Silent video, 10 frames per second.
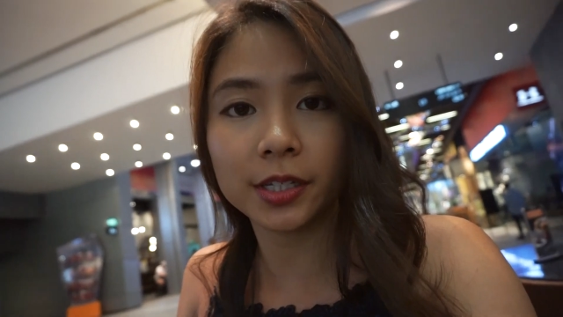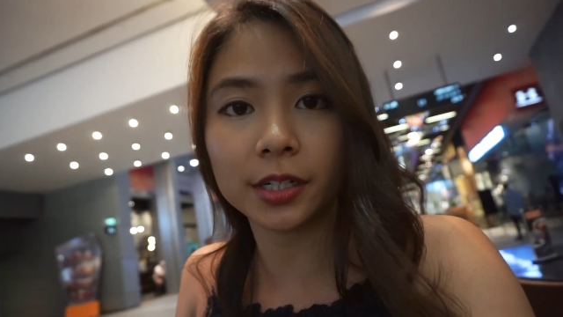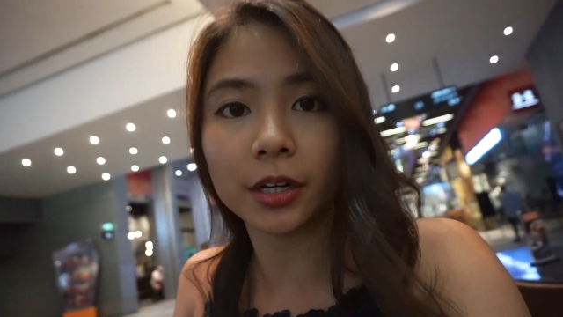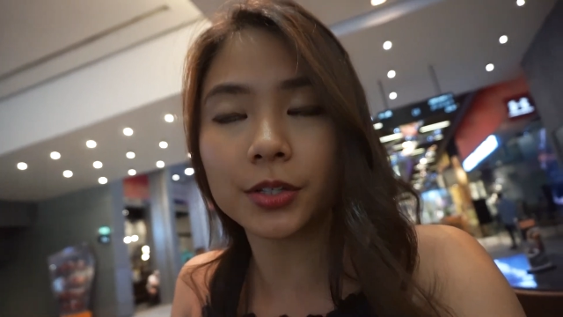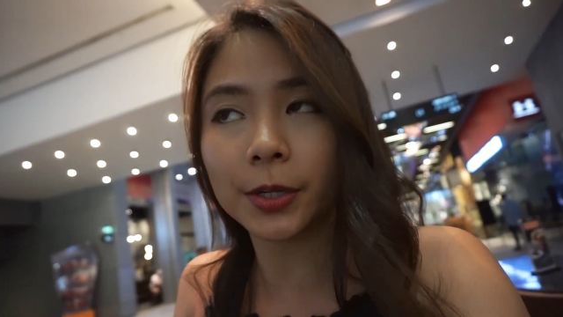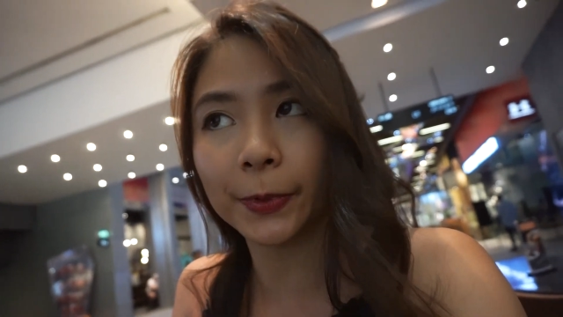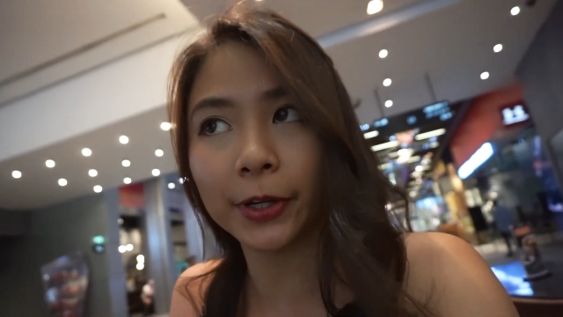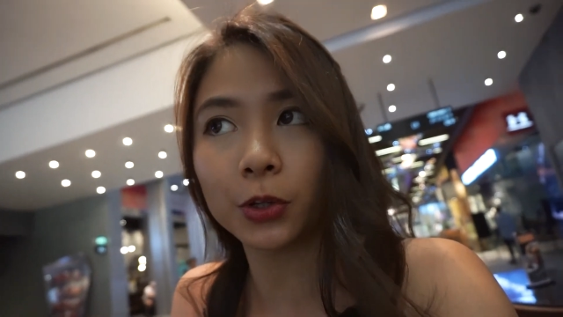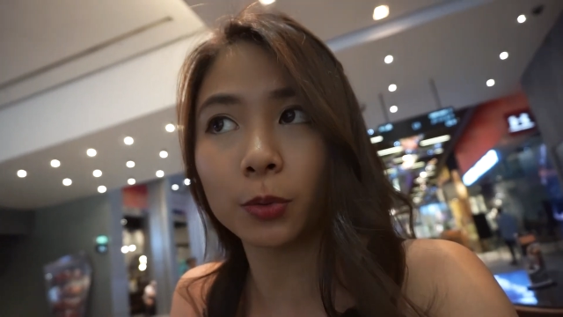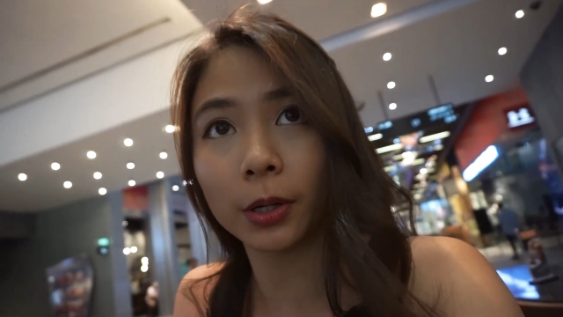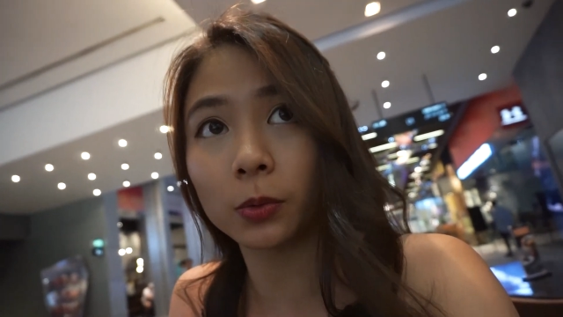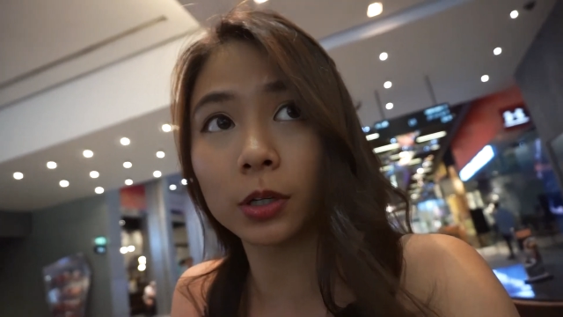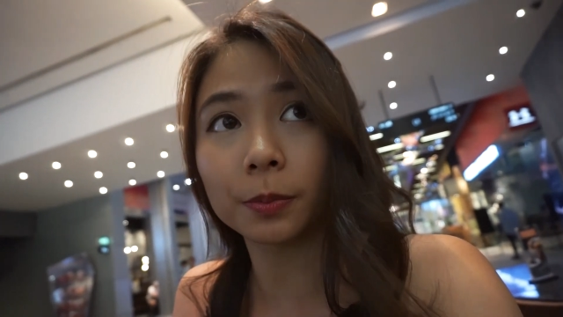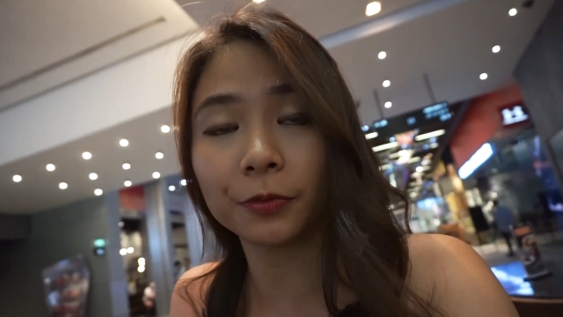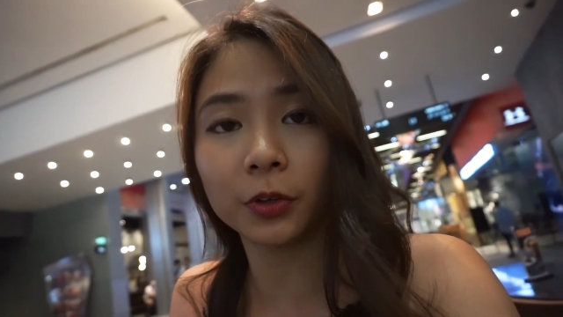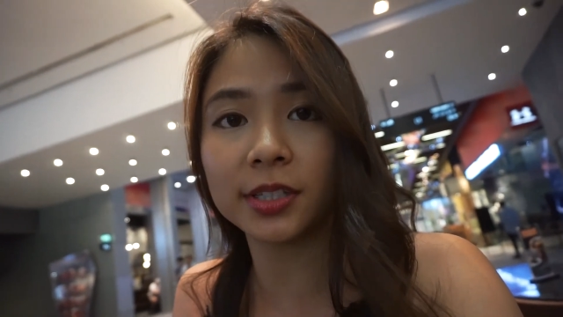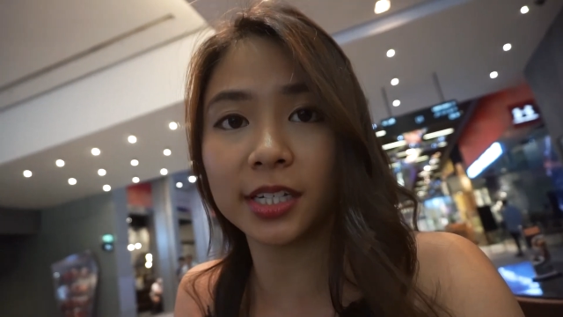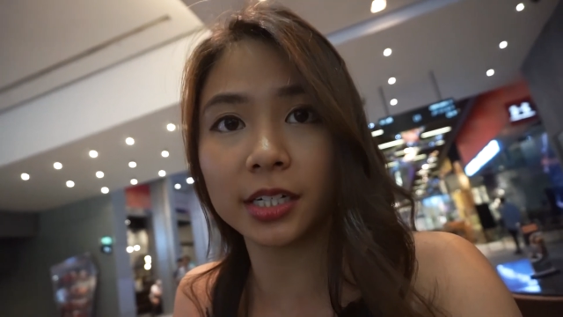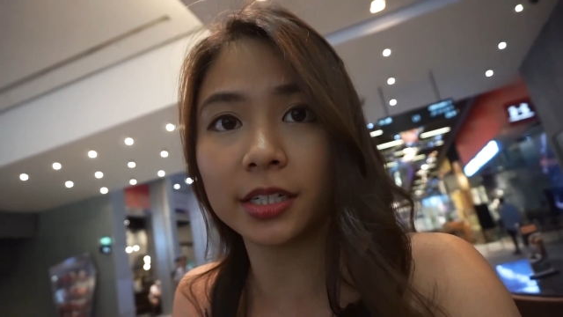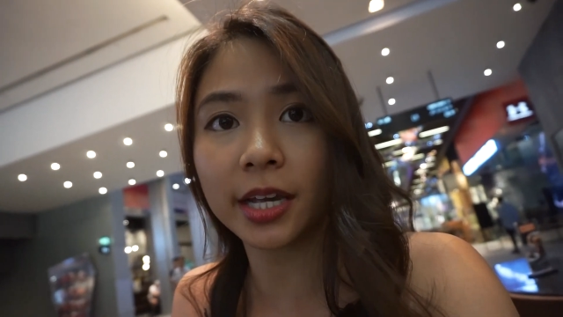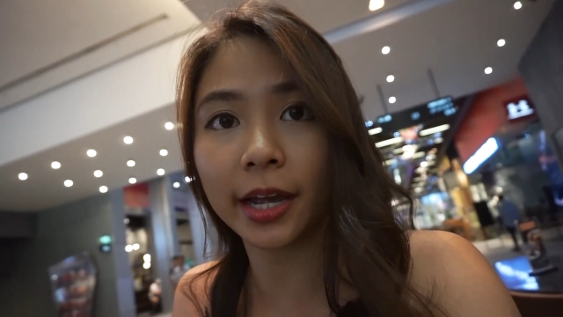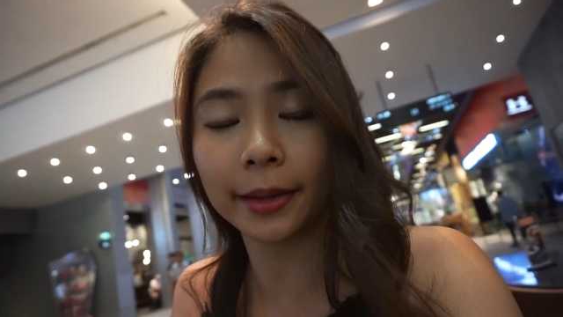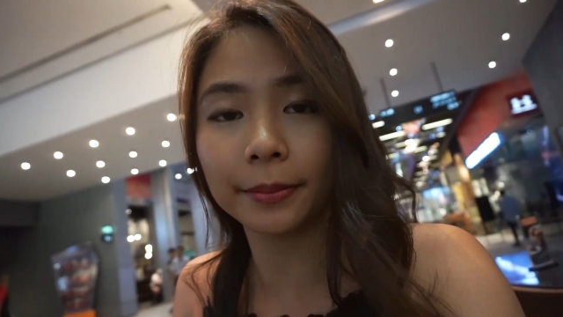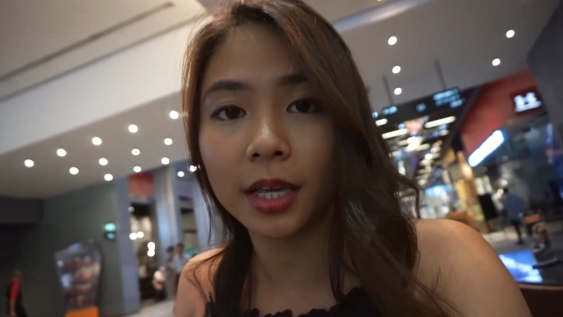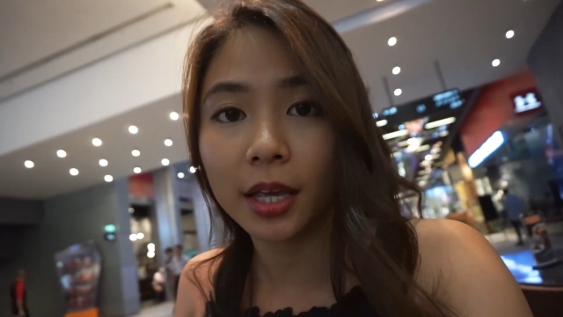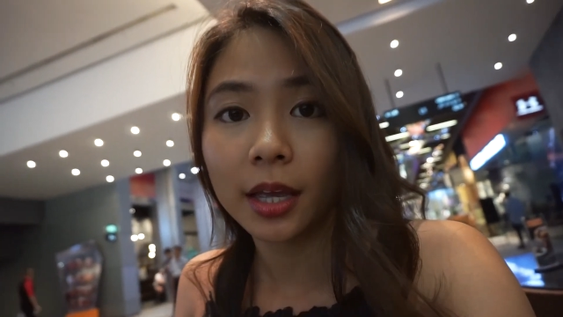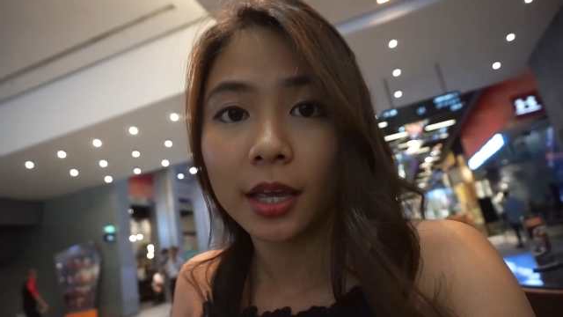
sit down somewhere and do my work before dinner time